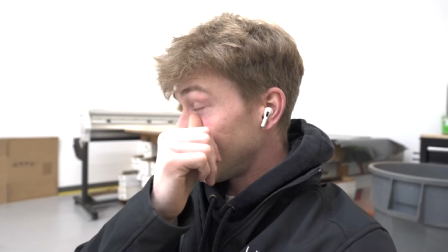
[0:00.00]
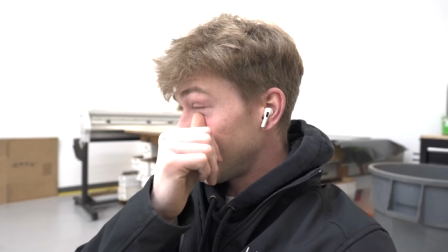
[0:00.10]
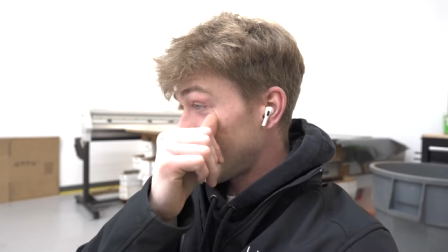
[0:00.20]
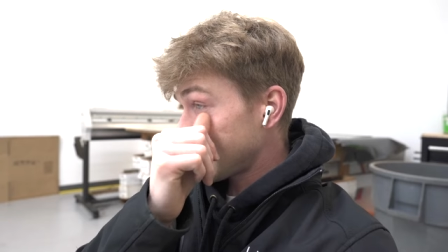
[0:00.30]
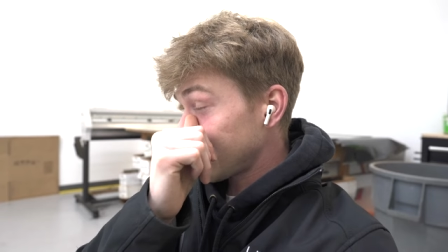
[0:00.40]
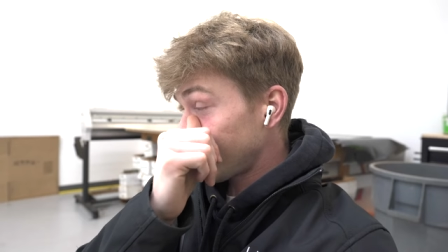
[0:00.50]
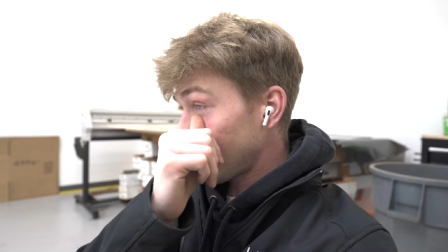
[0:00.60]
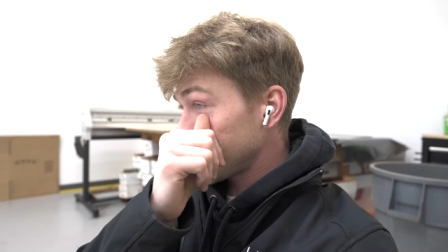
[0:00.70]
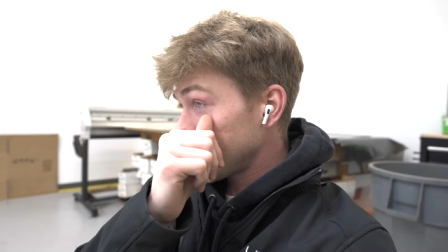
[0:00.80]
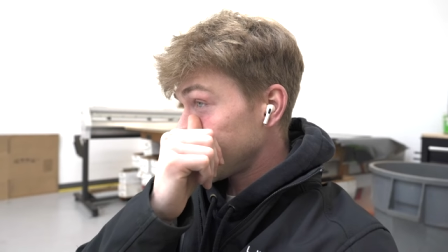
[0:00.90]
and that's
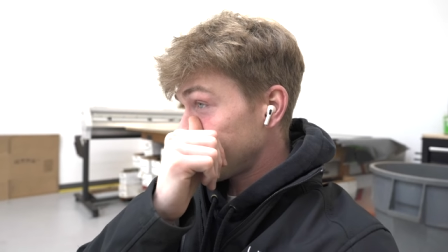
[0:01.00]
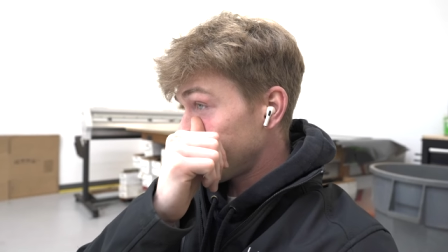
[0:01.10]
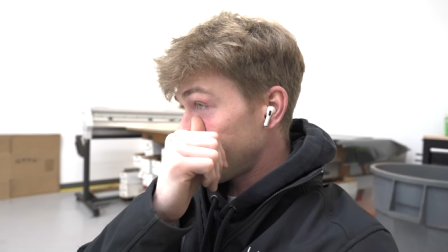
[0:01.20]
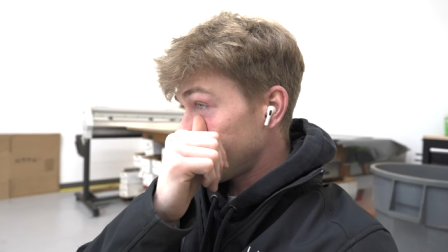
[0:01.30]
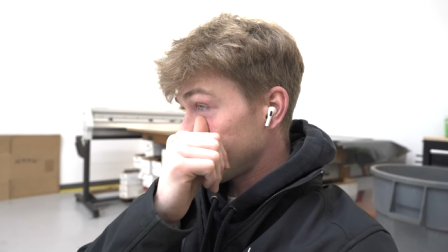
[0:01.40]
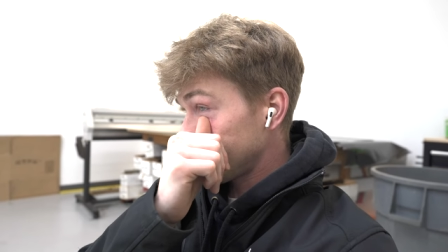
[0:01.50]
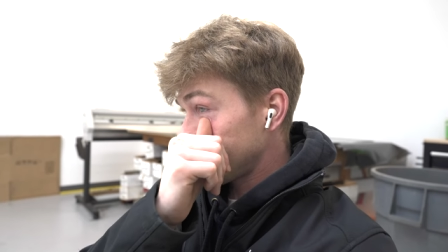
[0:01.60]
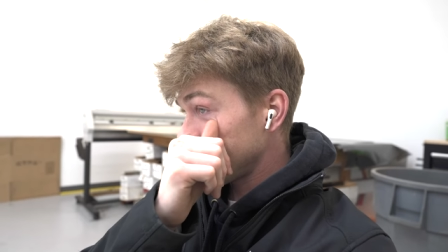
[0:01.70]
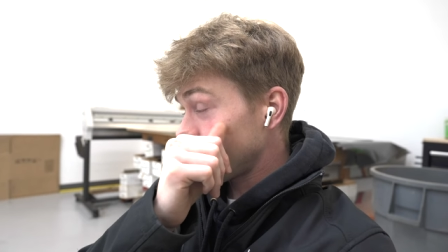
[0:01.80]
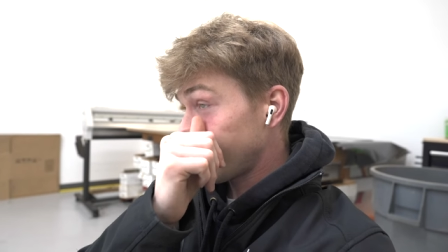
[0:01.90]
unfortunate, but
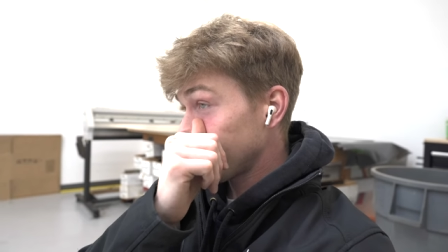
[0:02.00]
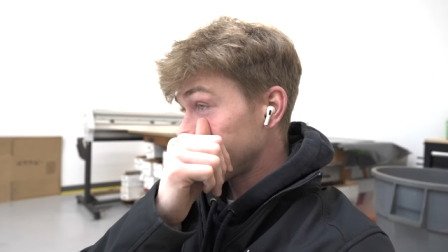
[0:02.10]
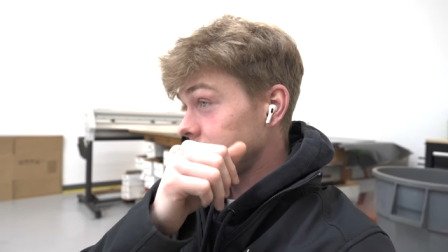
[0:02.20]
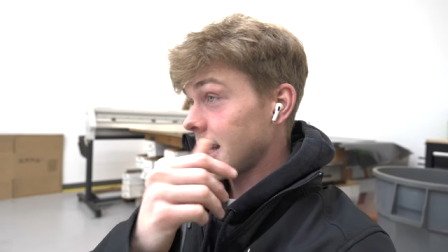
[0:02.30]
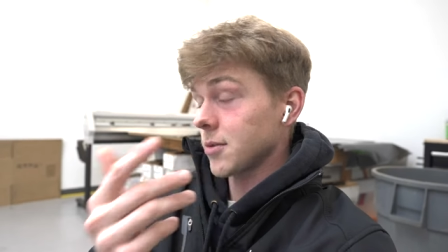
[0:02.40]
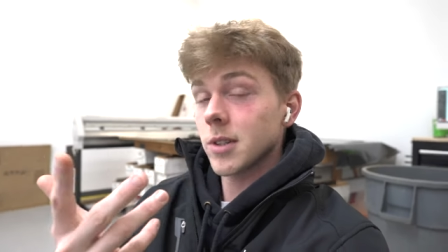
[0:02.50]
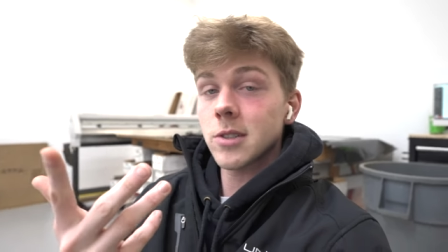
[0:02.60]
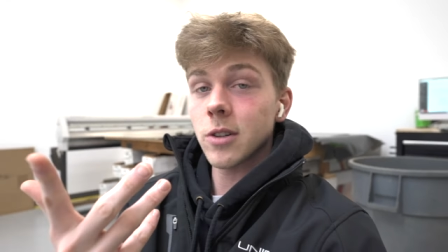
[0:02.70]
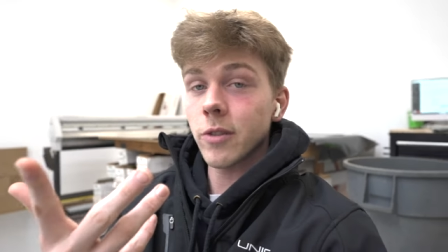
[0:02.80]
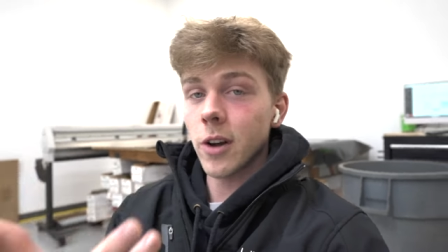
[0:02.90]
it's unfortunate that's what it
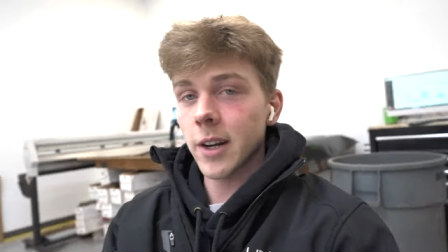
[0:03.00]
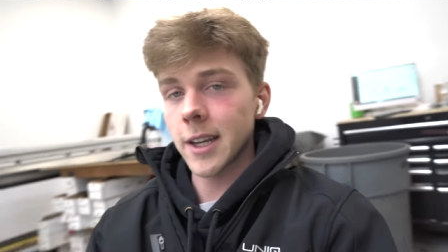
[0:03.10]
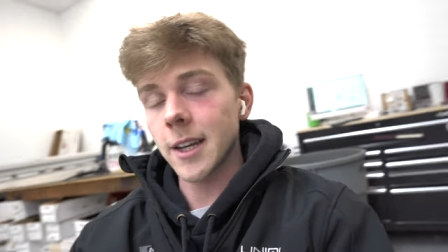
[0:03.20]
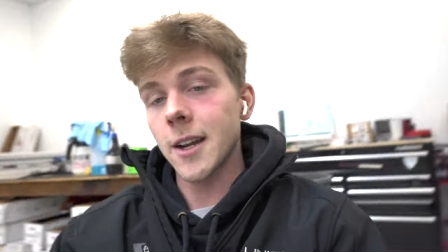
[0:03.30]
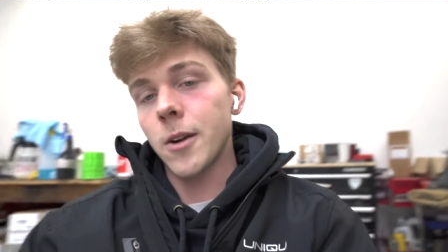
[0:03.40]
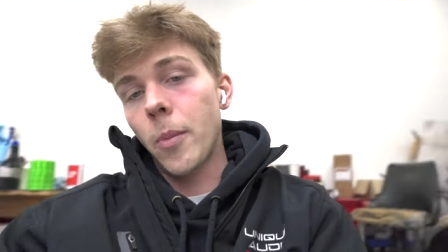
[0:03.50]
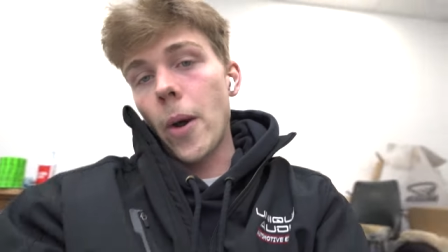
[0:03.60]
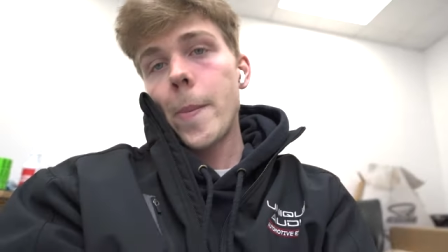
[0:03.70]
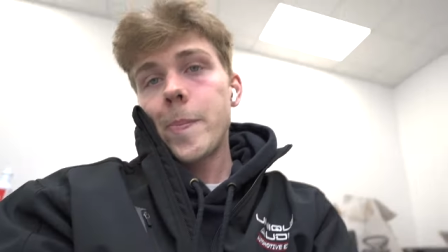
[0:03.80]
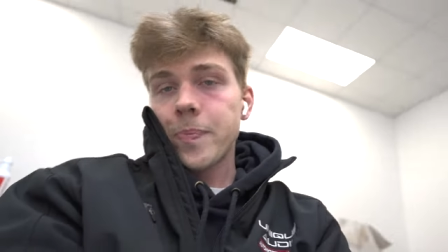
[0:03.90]
took for y'all to get here.
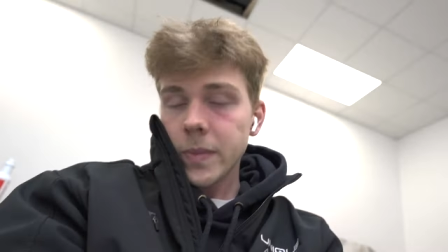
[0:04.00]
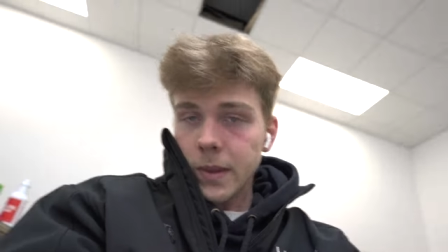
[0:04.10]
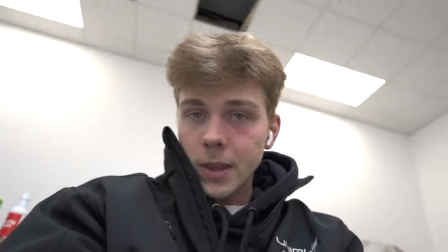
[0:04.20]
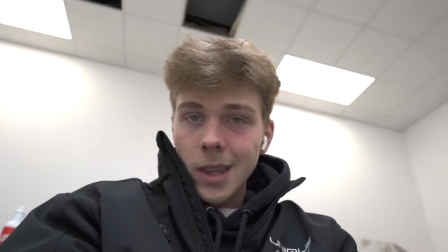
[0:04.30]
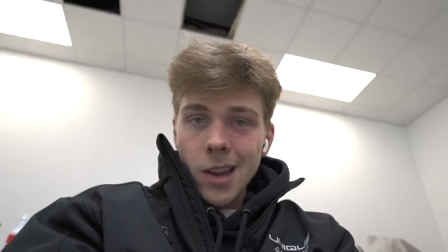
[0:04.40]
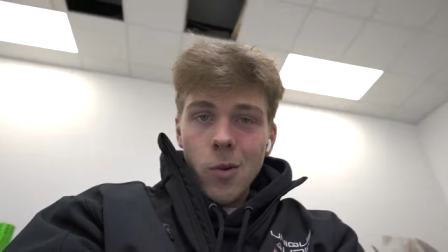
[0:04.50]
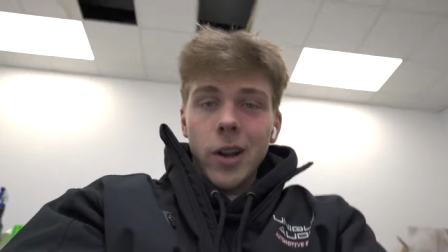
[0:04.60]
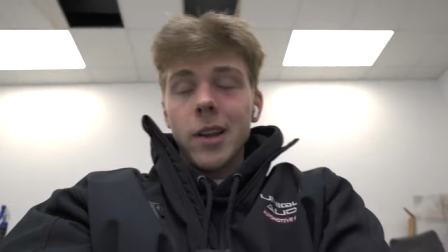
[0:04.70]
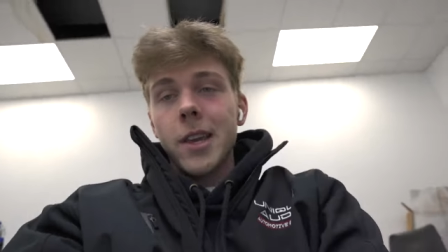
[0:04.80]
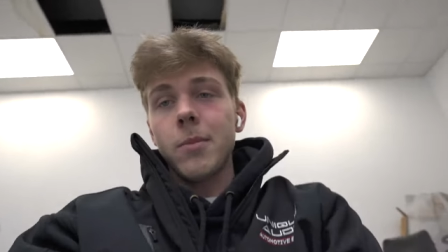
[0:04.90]
But we're
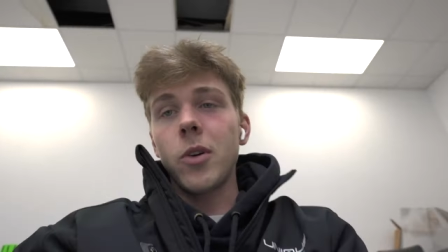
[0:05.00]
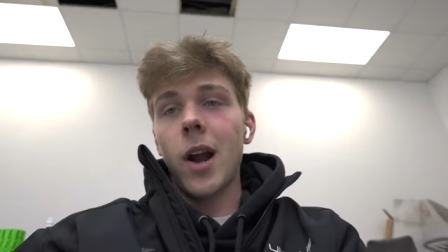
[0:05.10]
going to keep